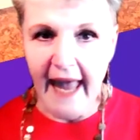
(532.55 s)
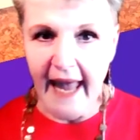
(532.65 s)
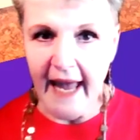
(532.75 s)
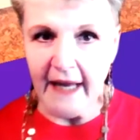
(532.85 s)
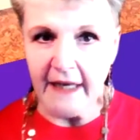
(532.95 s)

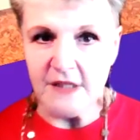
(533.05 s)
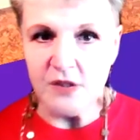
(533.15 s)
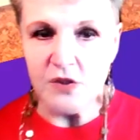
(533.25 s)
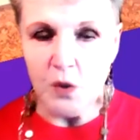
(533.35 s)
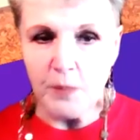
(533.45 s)
And
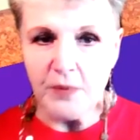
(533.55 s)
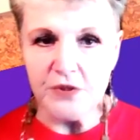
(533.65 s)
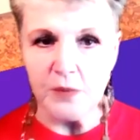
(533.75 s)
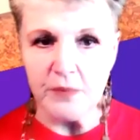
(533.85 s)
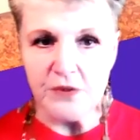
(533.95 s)
it's super,
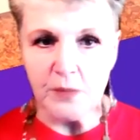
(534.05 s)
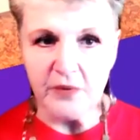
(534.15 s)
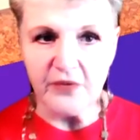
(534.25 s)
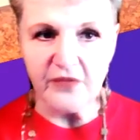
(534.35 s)
super, super